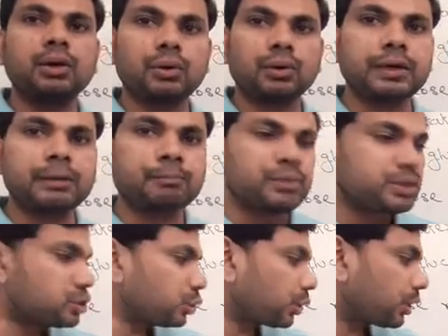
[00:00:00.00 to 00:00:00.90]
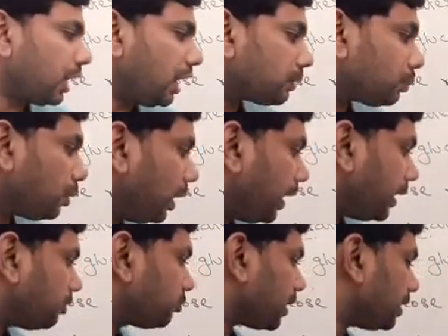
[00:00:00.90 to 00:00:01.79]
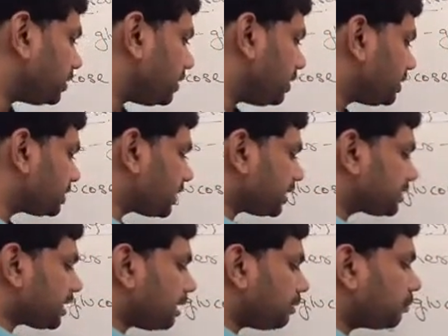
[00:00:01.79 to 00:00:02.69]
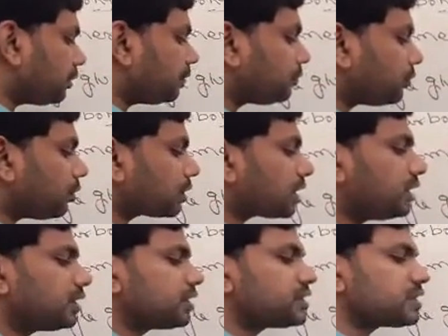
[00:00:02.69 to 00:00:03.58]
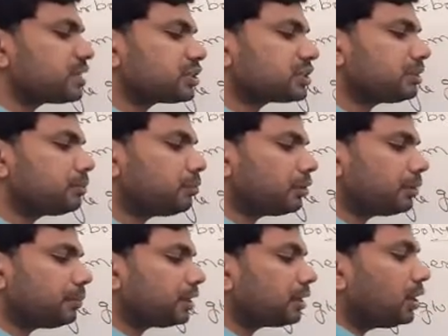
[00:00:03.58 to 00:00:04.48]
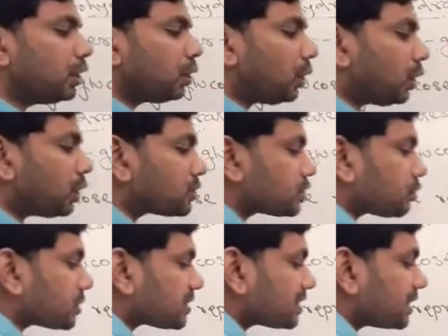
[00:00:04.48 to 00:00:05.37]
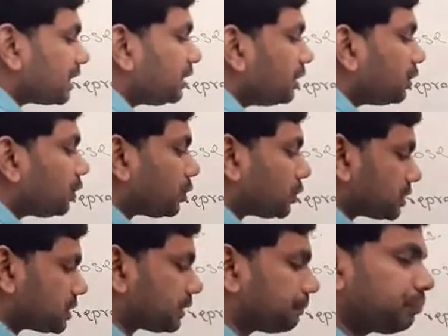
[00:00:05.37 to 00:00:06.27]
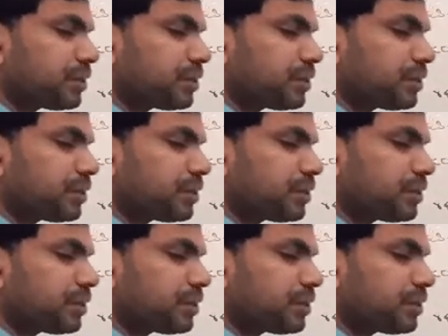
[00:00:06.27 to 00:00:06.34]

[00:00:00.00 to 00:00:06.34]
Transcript: Okay, so carbohydrate is example for condensation polymer. Also cellulose